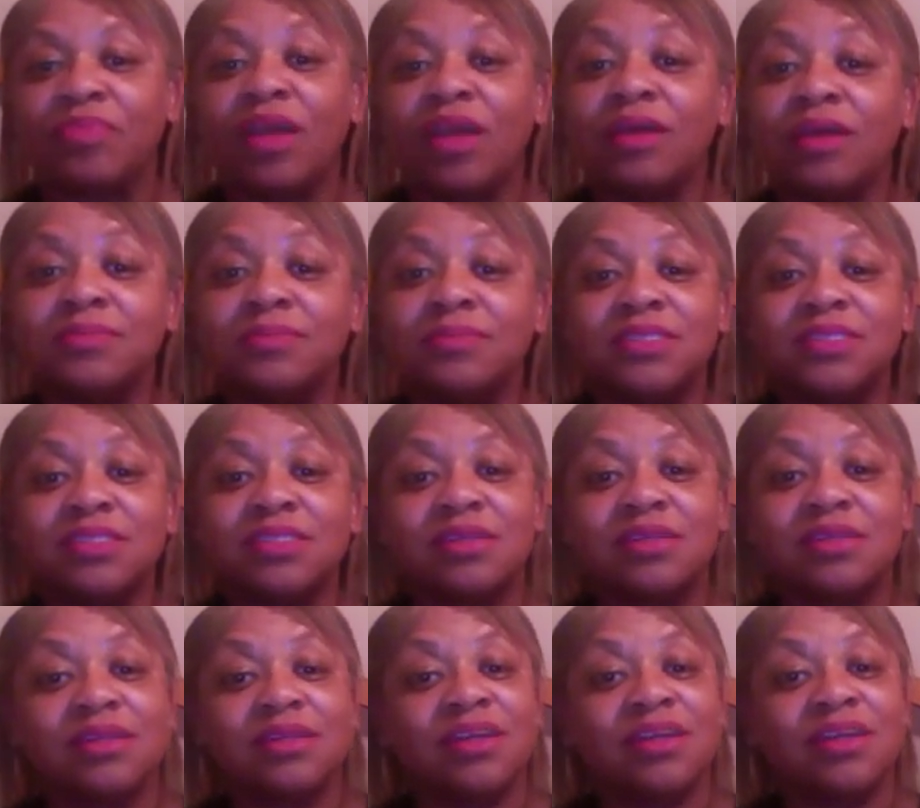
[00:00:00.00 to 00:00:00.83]
I'm
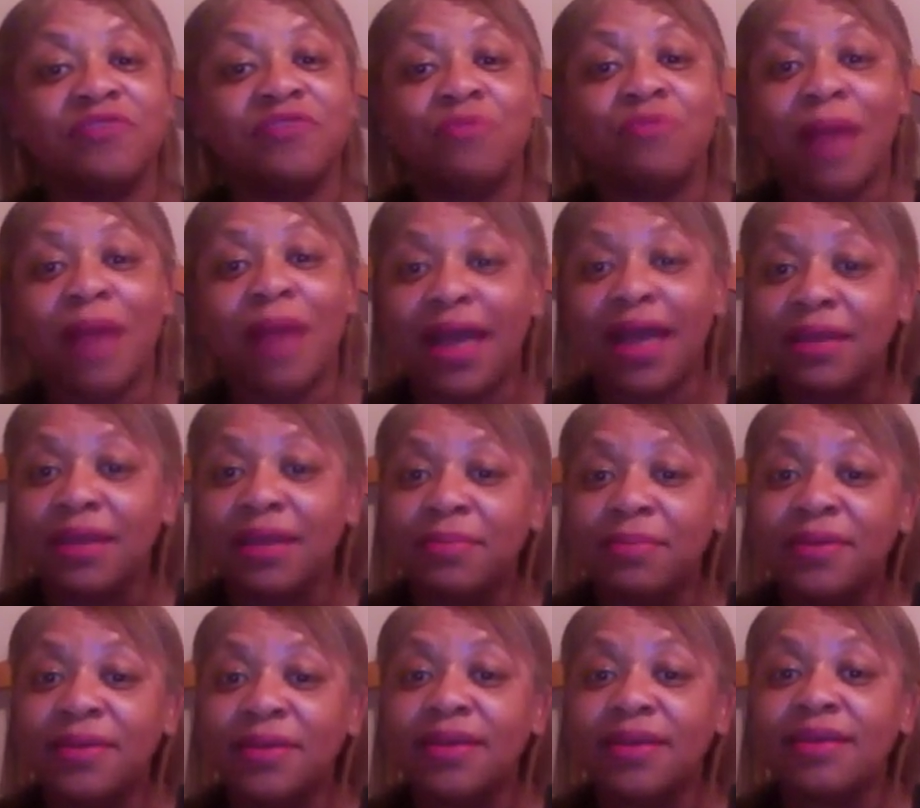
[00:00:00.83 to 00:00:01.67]
just going to give my
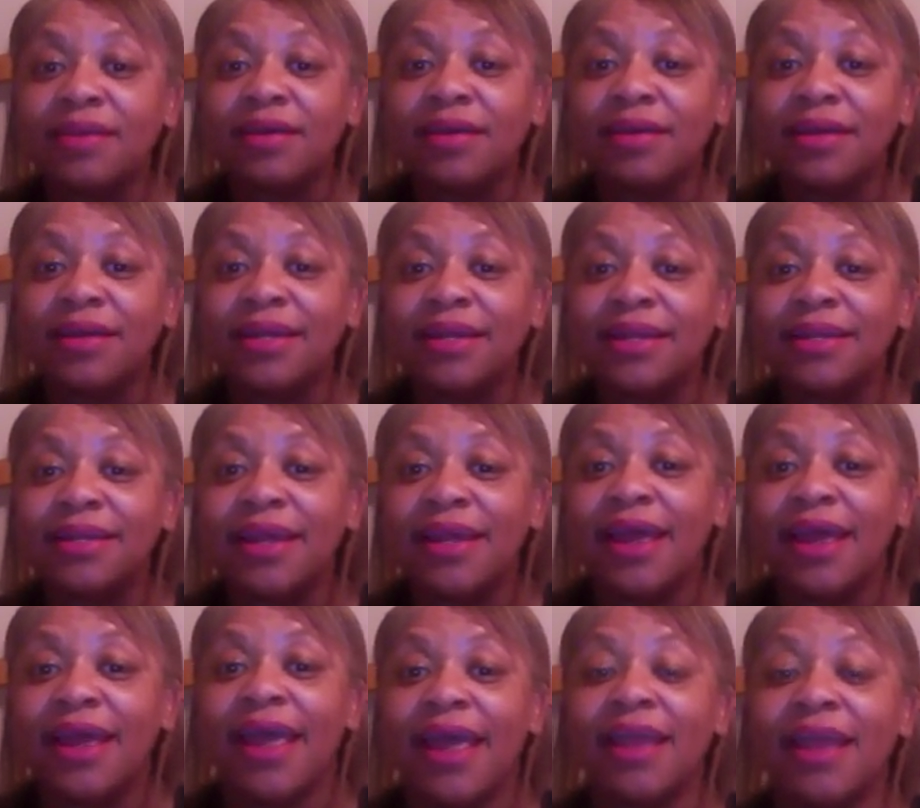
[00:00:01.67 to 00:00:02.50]
opinion on it,
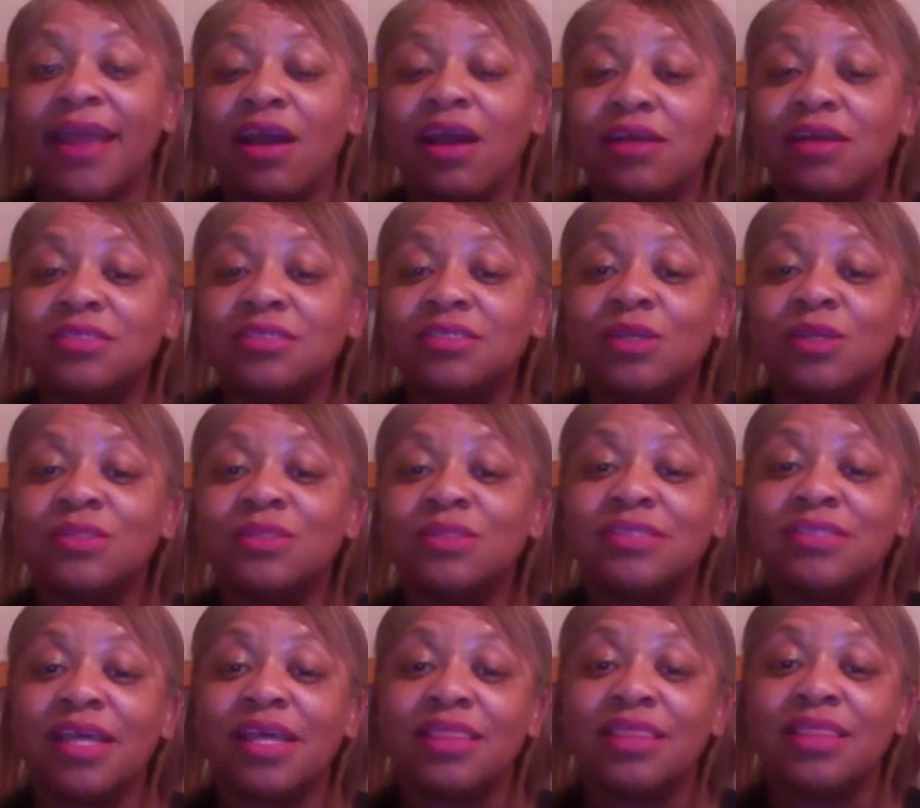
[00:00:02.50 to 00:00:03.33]
and also
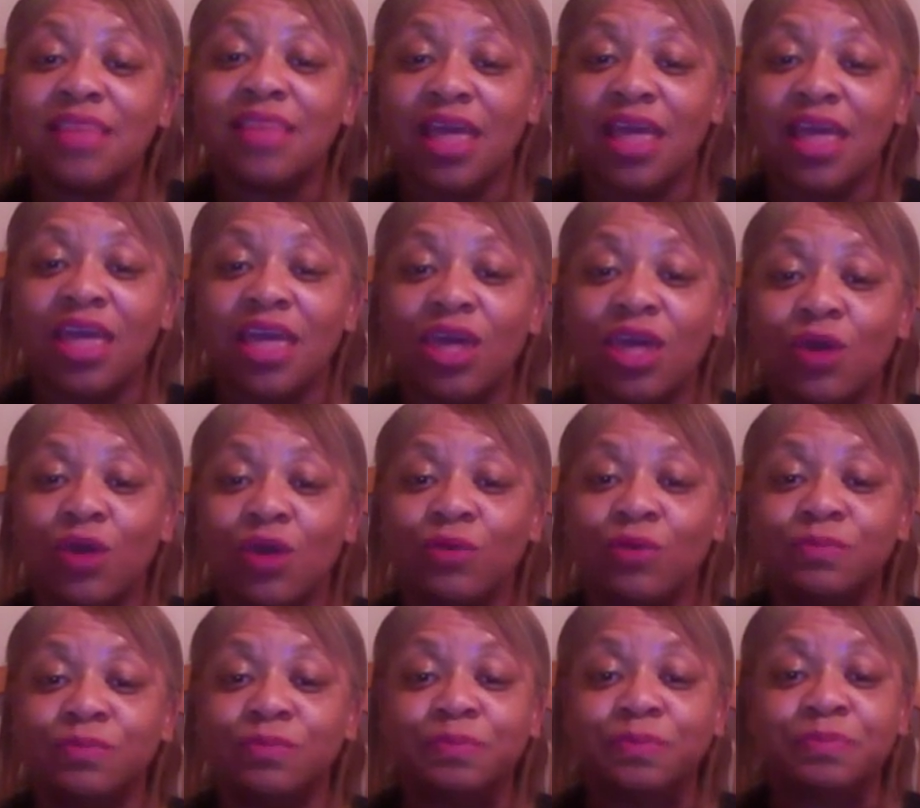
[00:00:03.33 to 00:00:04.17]
say thank
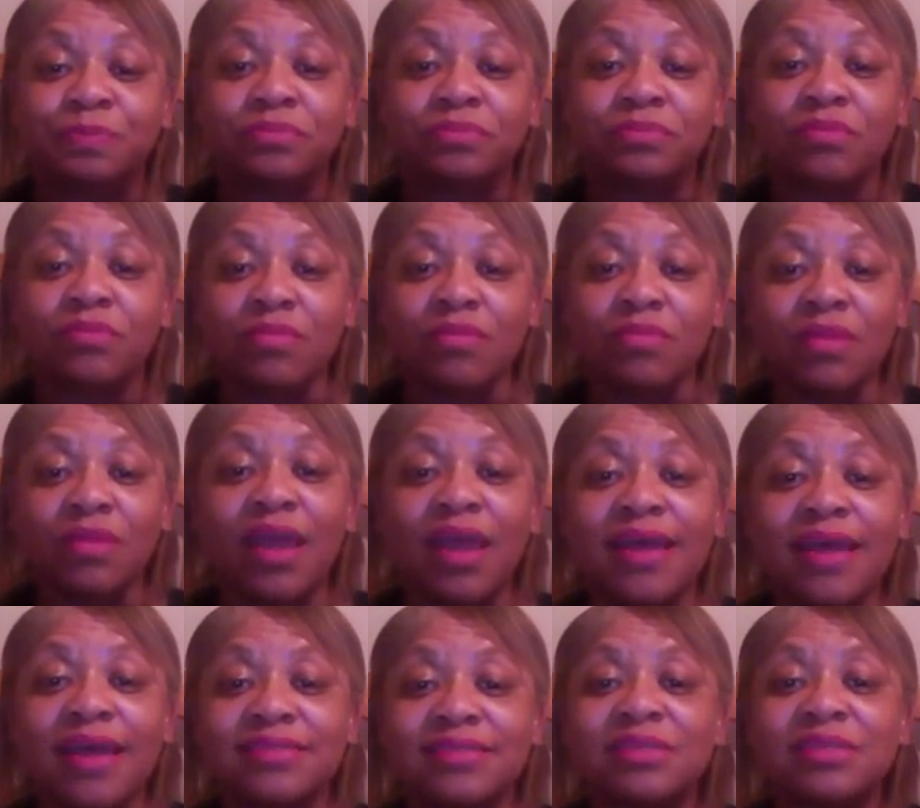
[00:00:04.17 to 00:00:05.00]
you
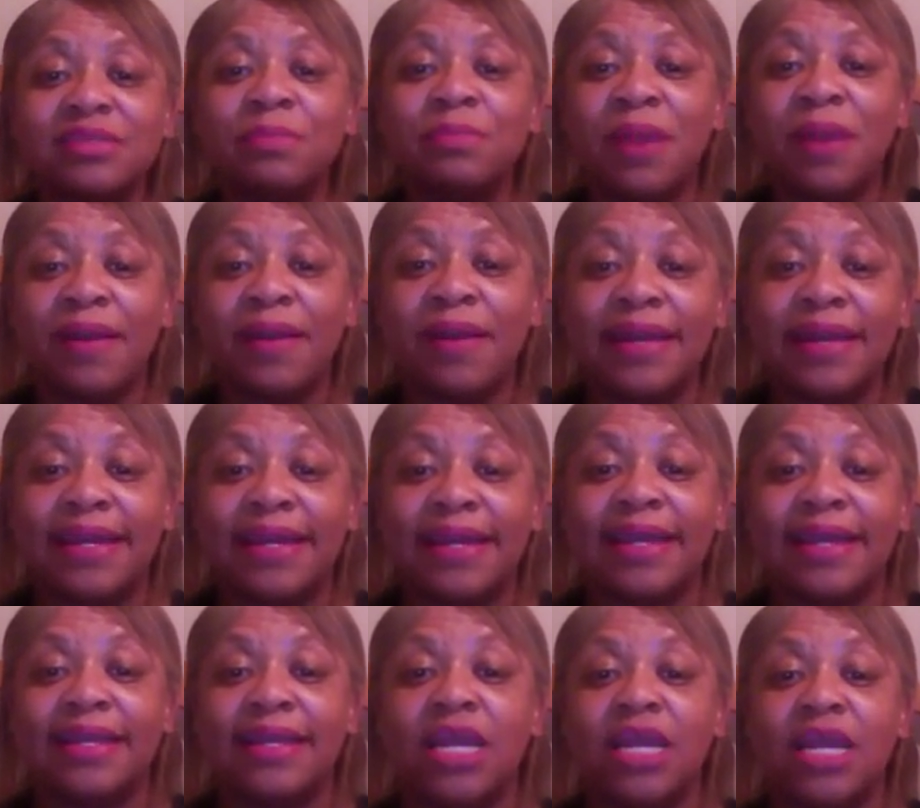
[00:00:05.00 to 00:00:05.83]
as an
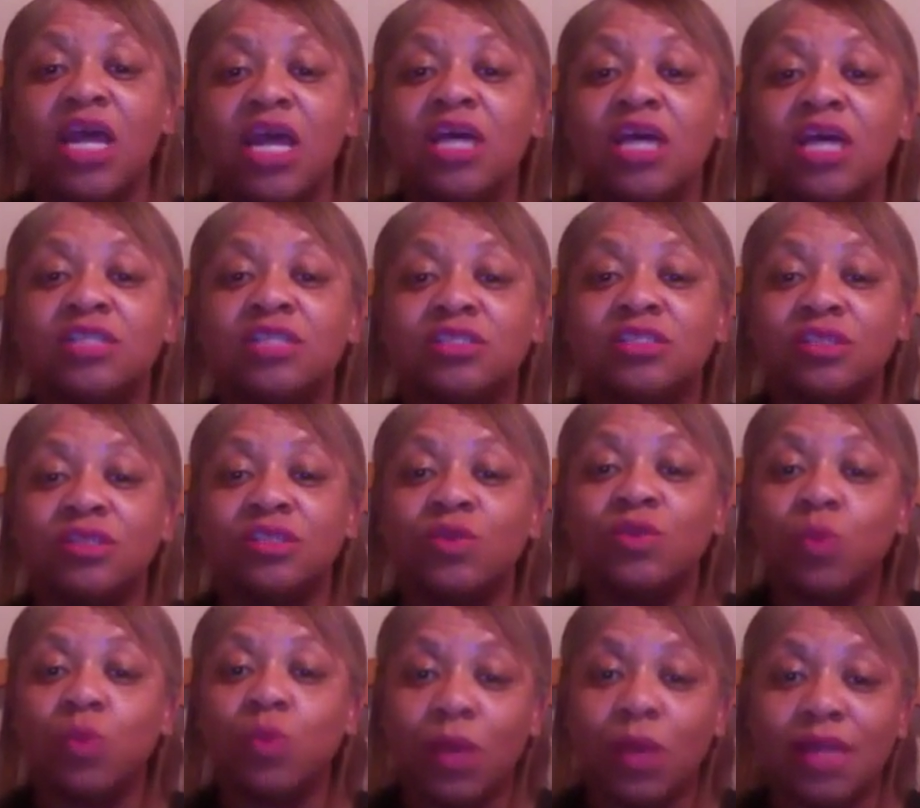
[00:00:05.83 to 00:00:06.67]
American to
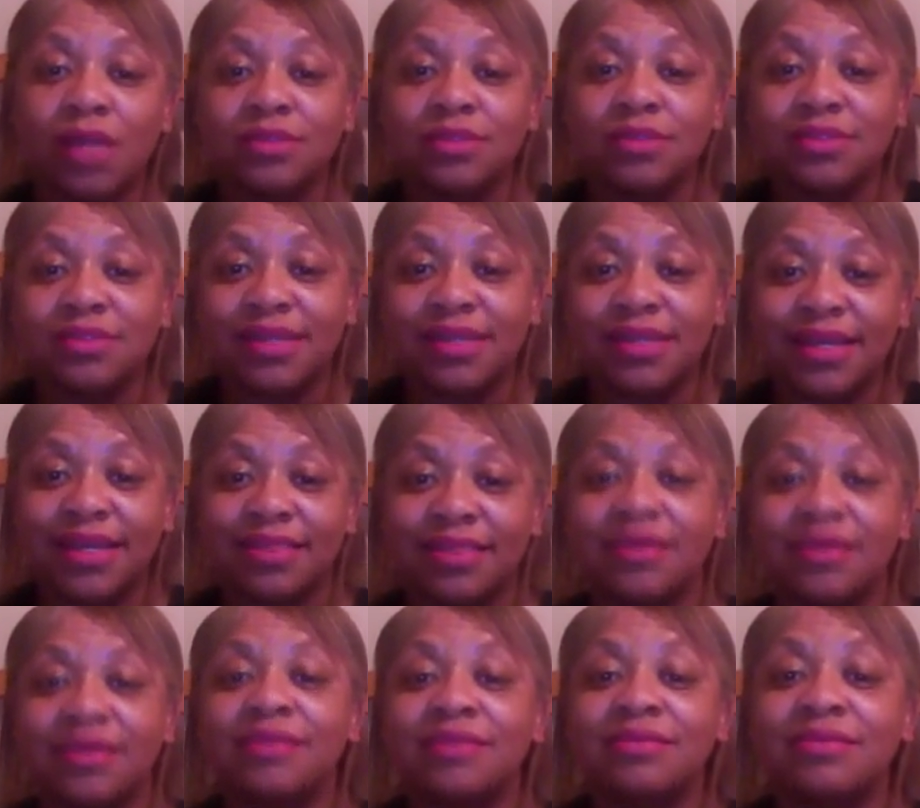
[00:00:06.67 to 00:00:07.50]
the ones that I
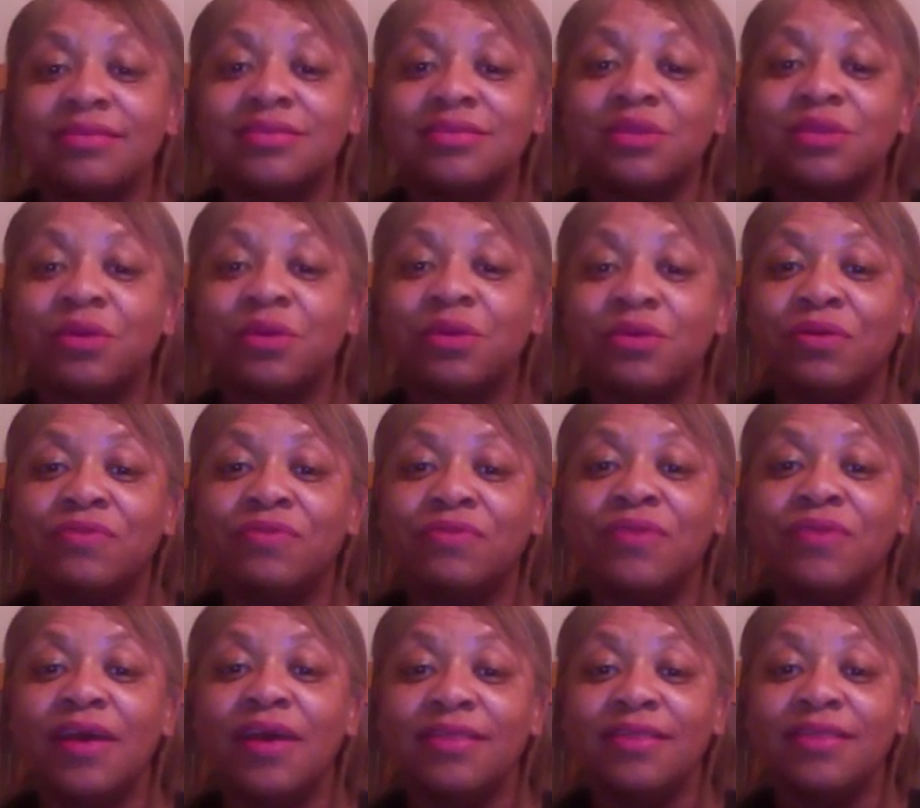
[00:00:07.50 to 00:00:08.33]
think
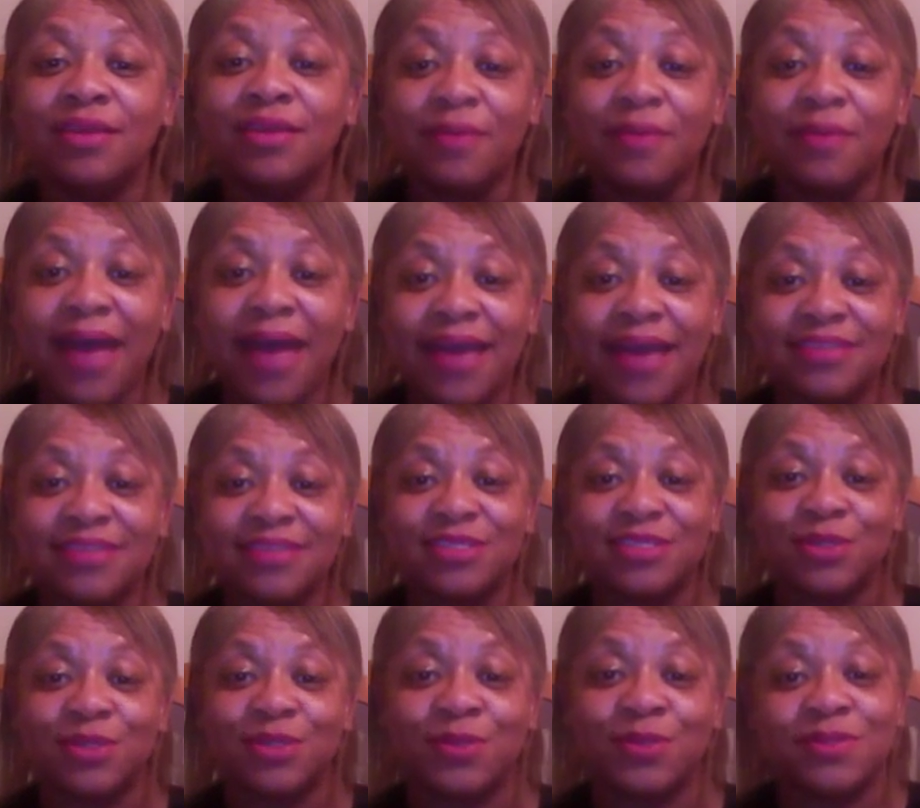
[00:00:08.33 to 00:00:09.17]
deserve the
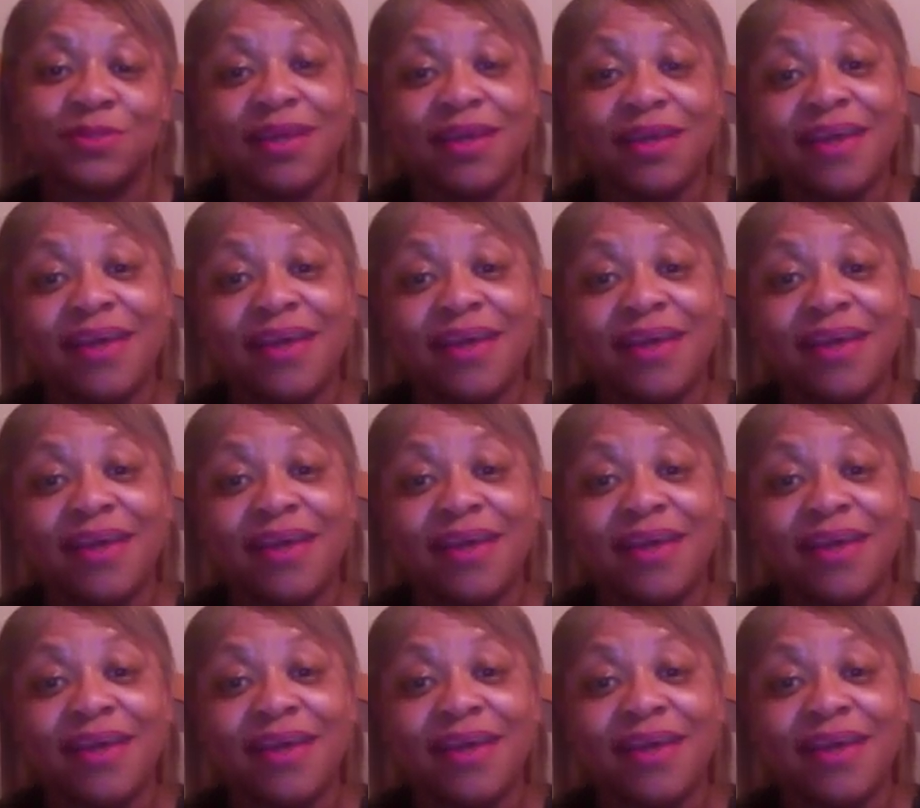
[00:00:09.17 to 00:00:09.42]
gratitude.